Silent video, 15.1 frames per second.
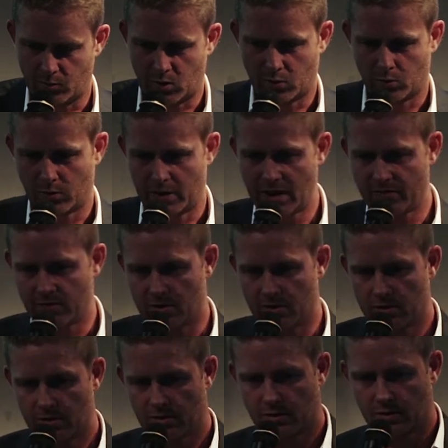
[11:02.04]
or whatever,
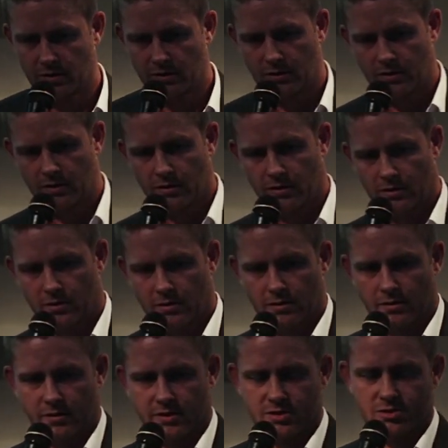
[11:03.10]

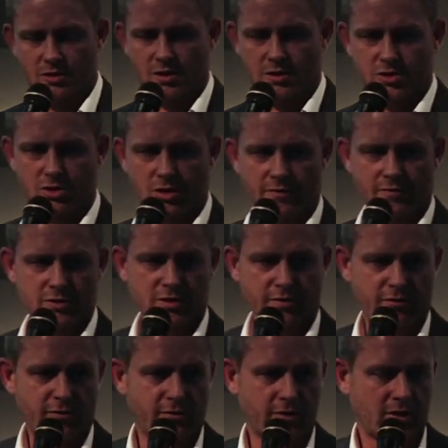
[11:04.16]
the start service
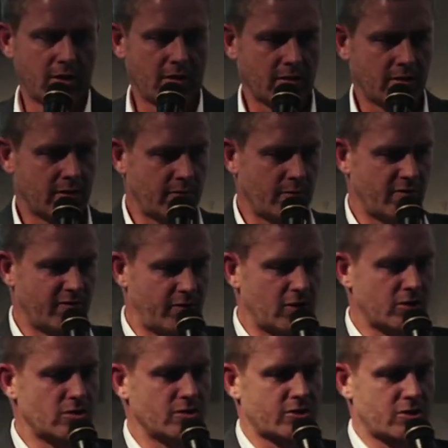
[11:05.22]
of the
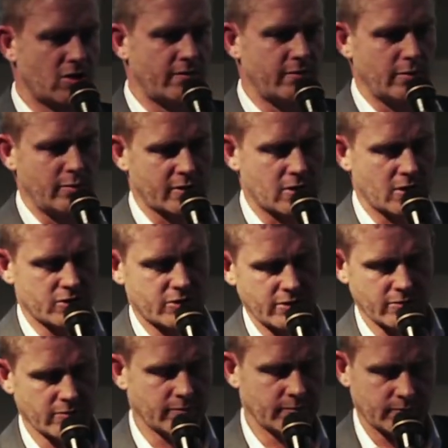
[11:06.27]
virtual server will cost
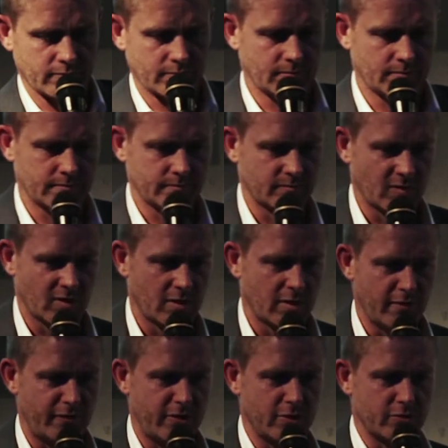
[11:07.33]
you
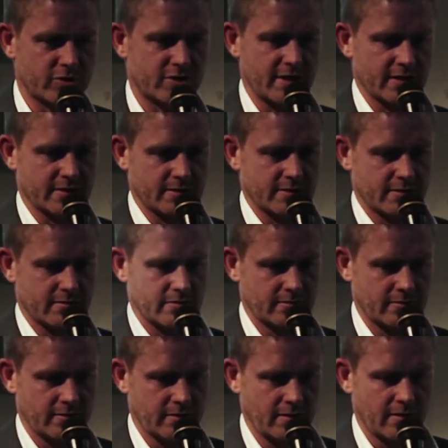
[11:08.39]
a few cents.
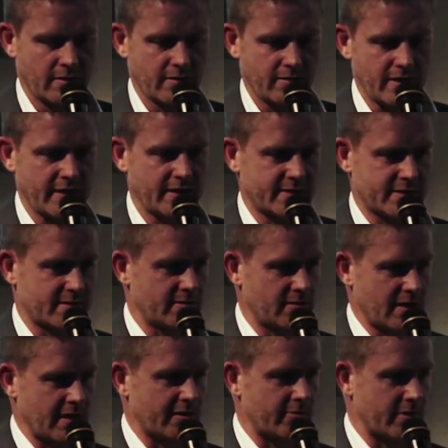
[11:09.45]
Then it's
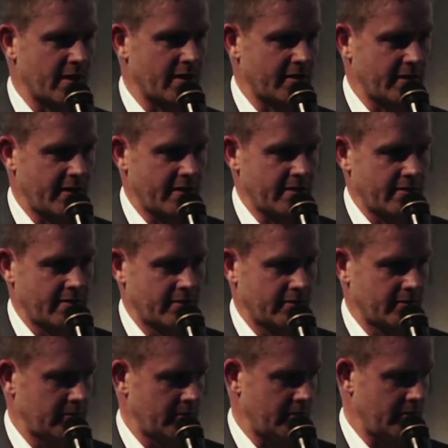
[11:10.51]
like Ryanair.
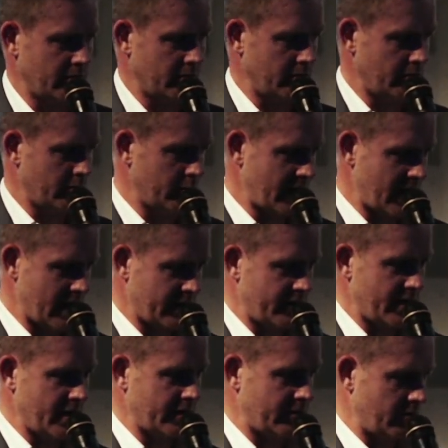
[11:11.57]
You know, you add
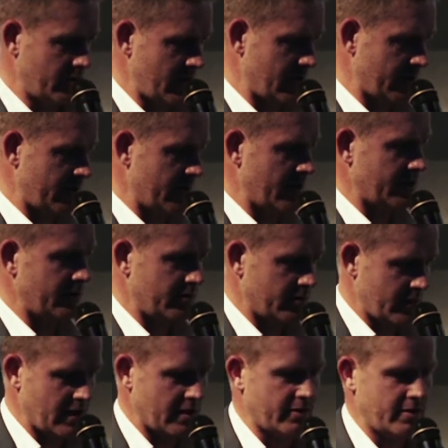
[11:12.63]
that, you add that, you
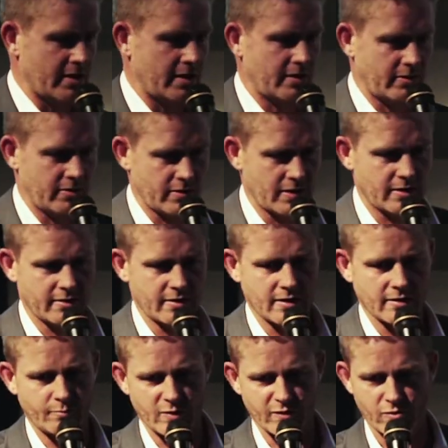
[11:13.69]
add that, you add
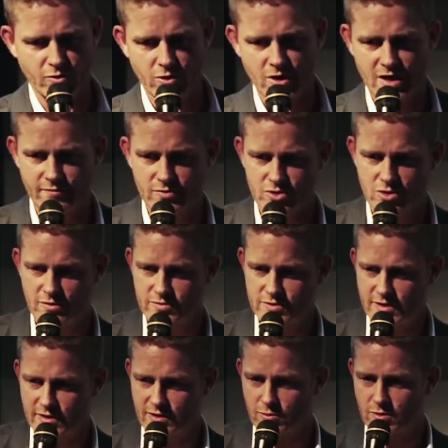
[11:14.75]
that before you have a service
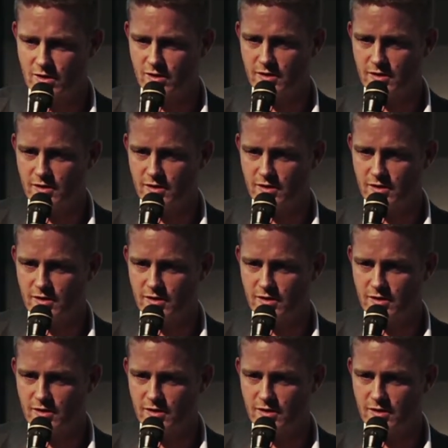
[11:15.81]
that you can